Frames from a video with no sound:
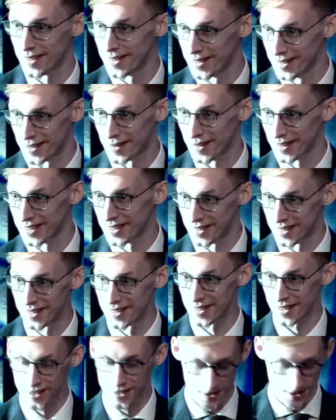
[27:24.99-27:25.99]
doing
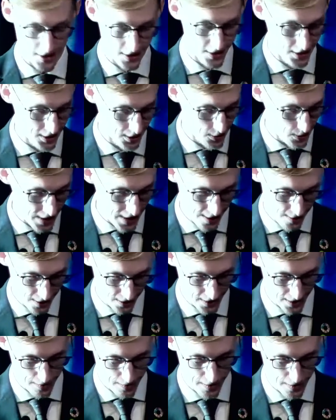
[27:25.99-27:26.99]
such an inquiry.
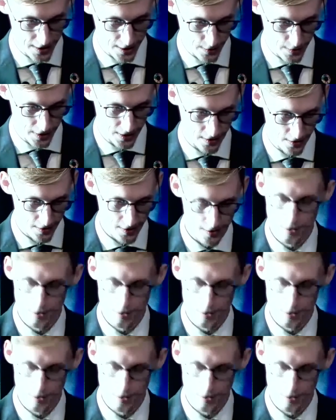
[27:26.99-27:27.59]
That might have been